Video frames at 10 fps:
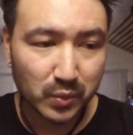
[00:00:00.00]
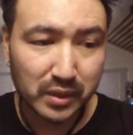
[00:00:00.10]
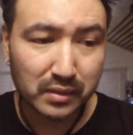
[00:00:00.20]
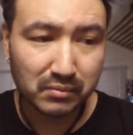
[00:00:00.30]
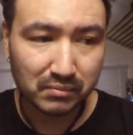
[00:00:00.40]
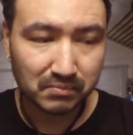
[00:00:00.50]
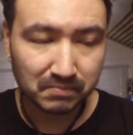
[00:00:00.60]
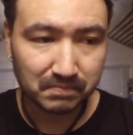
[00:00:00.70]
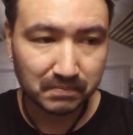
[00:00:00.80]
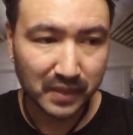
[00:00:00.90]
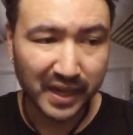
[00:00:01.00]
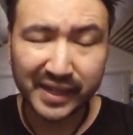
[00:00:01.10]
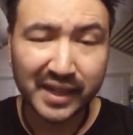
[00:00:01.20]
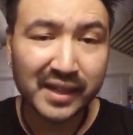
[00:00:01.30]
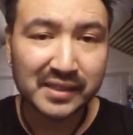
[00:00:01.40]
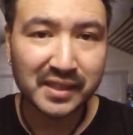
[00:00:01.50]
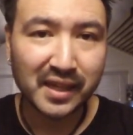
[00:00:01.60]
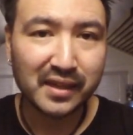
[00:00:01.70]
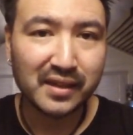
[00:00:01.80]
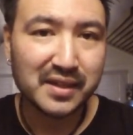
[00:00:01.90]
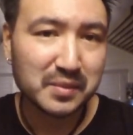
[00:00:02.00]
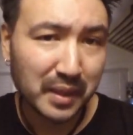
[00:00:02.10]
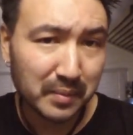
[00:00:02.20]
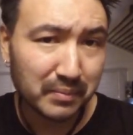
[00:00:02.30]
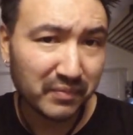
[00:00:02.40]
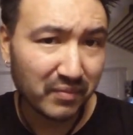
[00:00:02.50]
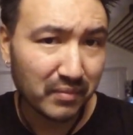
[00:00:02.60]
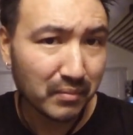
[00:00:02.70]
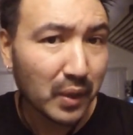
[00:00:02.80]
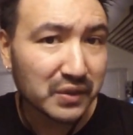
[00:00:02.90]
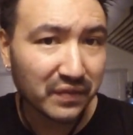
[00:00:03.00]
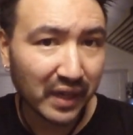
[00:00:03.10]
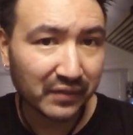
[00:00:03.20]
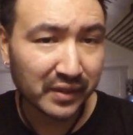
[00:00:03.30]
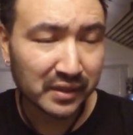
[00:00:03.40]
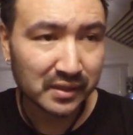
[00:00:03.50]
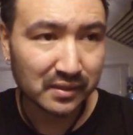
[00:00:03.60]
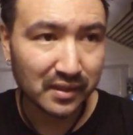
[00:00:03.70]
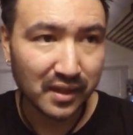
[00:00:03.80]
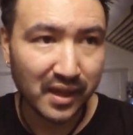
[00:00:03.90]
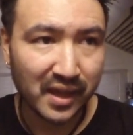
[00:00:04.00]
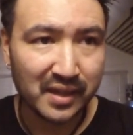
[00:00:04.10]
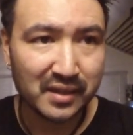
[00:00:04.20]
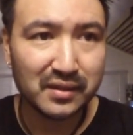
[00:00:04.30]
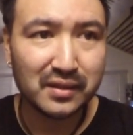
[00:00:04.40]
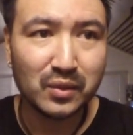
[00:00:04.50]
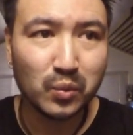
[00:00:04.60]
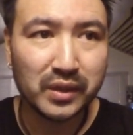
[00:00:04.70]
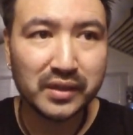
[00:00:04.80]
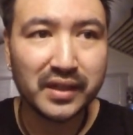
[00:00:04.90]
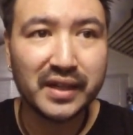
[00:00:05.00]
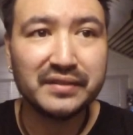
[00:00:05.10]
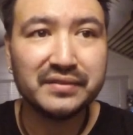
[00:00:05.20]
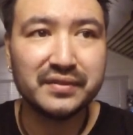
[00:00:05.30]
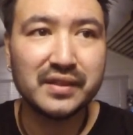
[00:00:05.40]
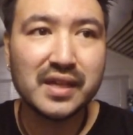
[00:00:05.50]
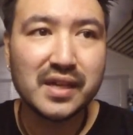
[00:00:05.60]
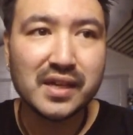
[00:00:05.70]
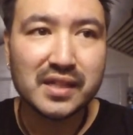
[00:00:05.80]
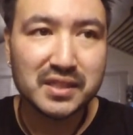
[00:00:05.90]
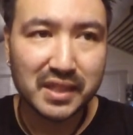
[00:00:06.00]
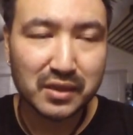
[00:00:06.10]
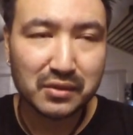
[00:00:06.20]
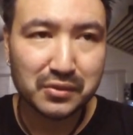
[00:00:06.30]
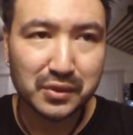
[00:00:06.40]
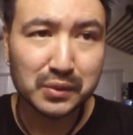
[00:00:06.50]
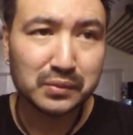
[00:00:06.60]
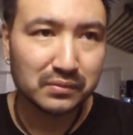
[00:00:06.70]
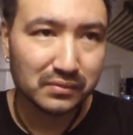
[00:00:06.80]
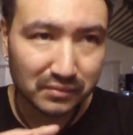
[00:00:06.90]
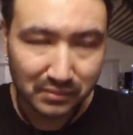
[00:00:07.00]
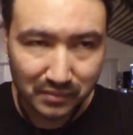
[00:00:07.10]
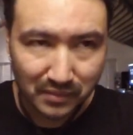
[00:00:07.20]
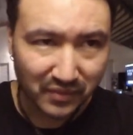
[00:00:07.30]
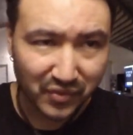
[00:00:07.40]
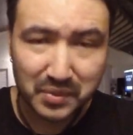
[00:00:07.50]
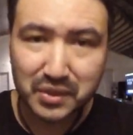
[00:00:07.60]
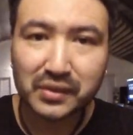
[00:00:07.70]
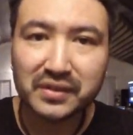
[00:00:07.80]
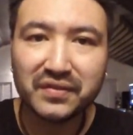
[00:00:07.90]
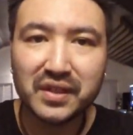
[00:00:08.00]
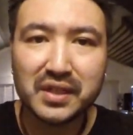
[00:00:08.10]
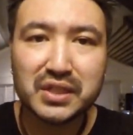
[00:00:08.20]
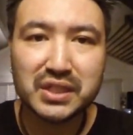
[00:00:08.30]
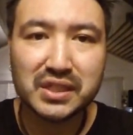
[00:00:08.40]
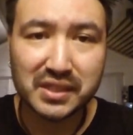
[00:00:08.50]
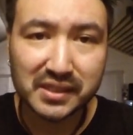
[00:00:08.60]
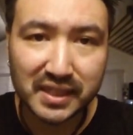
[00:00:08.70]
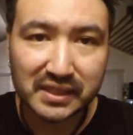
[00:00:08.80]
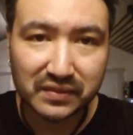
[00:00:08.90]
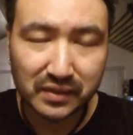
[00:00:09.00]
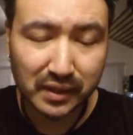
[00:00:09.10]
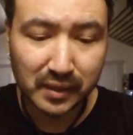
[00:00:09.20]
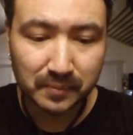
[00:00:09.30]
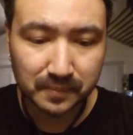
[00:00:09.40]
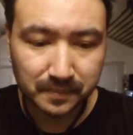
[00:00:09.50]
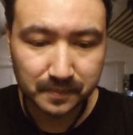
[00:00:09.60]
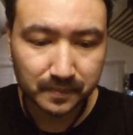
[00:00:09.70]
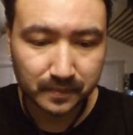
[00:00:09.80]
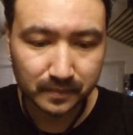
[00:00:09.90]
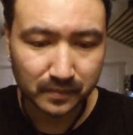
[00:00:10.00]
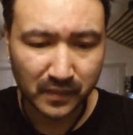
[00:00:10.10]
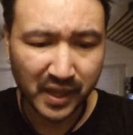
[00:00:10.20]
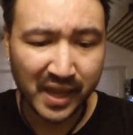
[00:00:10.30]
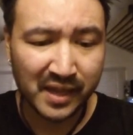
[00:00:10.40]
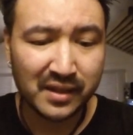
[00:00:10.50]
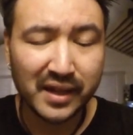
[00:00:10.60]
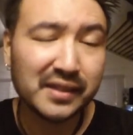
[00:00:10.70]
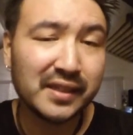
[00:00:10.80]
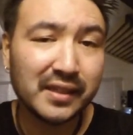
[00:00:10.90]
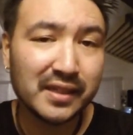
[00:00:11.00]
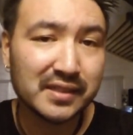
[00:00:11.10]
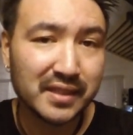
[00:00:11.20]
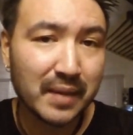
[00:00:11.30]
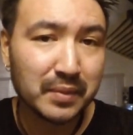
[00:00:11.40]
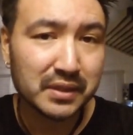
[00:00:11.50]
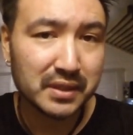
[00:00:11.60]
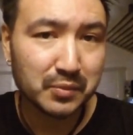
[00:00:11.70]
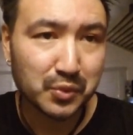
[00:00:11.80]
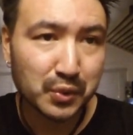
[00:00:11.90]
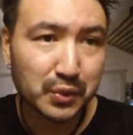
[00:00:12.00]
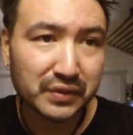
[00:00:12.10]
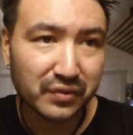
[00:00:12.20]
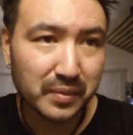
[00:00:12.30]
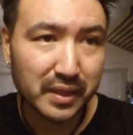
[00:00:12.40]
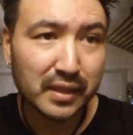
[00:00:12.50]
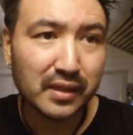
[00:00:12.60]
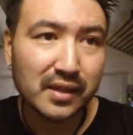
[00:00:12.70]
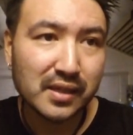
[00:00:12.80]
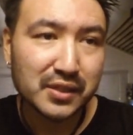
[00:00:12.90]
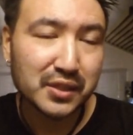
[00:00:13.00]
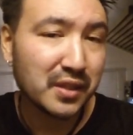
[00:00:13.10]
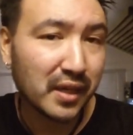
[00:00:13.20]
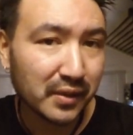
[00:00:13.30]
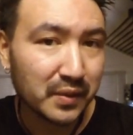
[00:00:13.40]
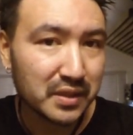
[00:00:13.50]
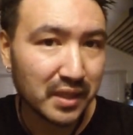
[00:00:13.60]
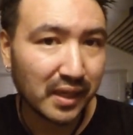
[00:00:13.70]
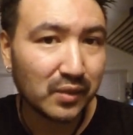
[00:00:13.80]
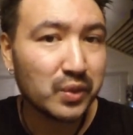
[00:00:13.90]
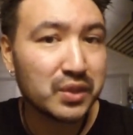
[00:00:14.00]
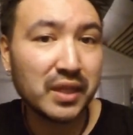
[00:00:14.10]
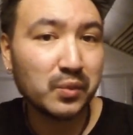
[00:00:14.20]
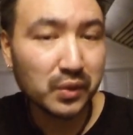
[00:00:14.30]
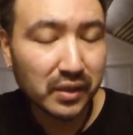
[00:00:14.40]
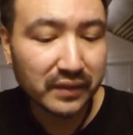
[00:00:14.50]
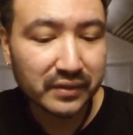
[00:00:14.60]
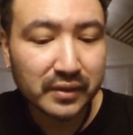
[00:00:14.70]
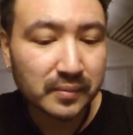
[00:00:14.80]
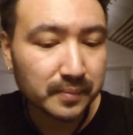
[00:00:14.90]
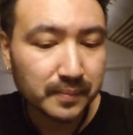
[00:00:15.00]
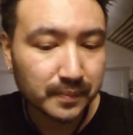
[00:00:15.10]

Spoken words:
one, I gotta say, is my most favorite and the one that I've seen through from start to finish successfully. And I did establish some rules for me to not go insane, which I will cover.